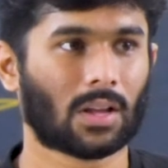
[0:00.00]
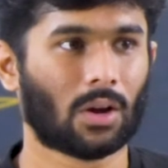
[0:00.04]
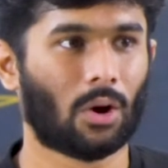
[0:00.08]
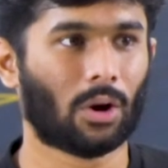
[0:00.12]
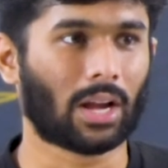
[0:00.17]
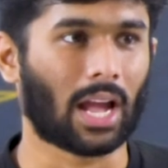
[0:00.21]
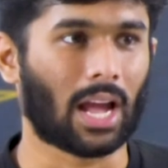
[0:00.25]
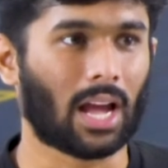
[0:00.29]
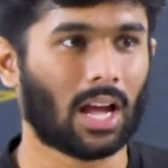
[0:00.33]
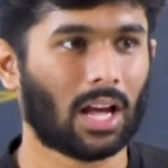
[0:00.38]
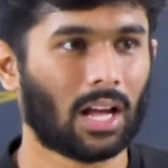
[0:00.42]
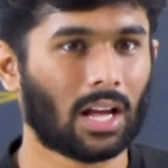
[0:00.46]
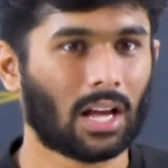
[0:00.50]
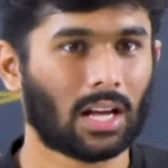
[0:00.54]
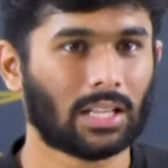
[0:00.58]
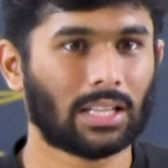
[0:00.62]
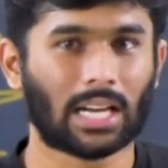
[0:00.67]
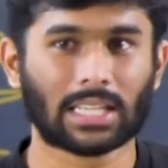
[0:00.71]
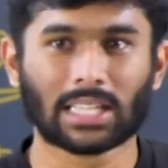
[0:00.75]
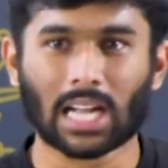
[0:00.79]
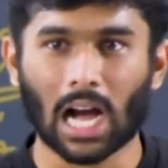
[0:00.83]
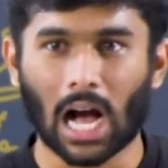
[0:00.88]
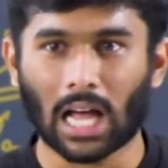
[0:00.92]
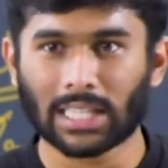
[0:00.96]
Okay,
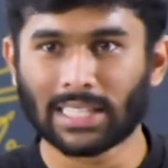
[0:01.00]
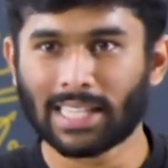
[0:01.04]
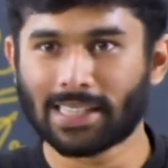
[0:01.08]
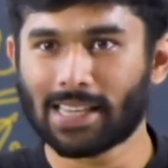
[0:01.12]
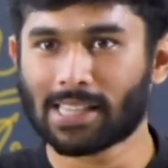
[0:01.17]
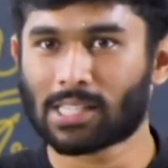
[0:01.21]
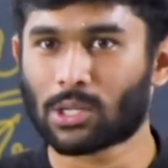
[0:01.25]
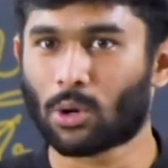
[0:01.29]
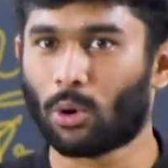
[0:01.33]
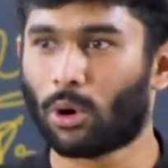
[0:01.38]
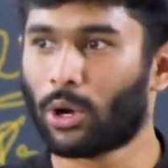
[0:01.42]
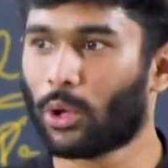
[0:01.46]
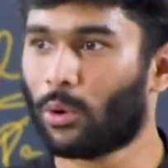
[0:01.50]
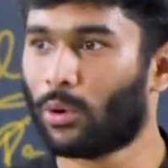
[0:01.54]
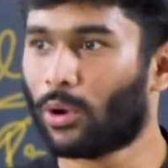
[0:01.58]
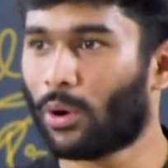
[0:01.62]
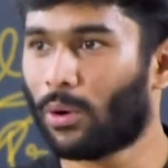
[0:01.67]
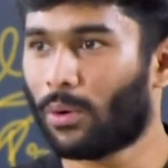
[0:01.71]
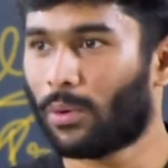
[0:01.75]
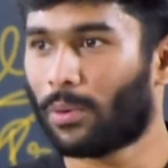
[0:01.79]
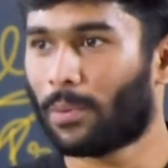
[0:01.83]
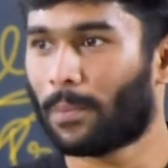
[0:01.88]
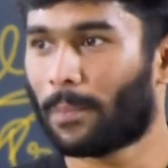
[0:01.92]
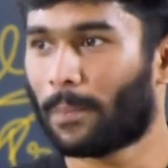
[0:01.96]
that Gandhiji's code, you
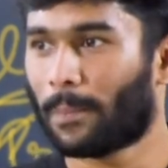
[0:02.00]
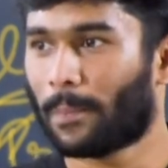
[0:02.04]
know,